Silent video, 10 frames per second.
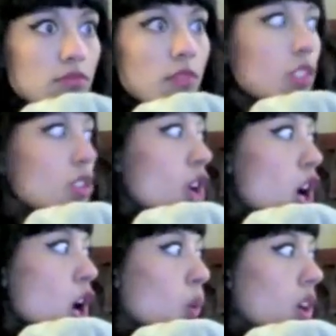
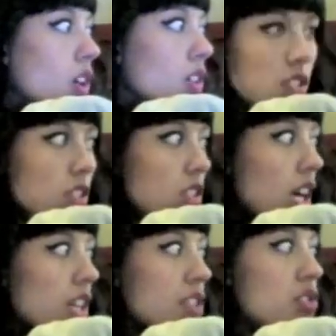No.
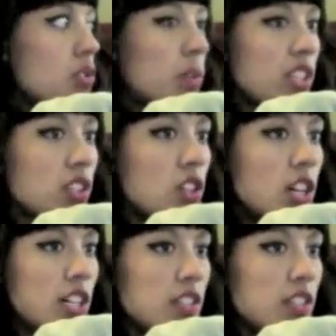I swear to God.